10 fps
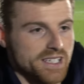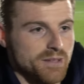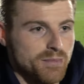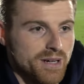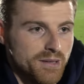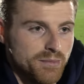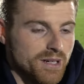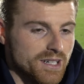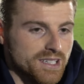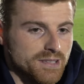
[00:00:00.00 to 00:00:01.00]
impact,
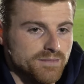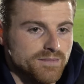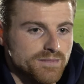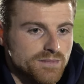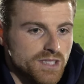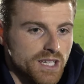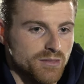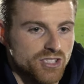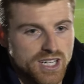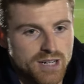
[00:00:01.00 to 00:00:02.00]
but yeah, I'm
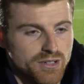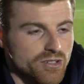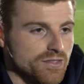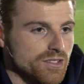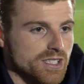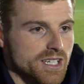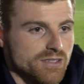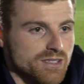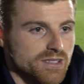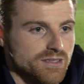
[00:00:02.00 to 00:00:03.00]
just glad we got through to the next round.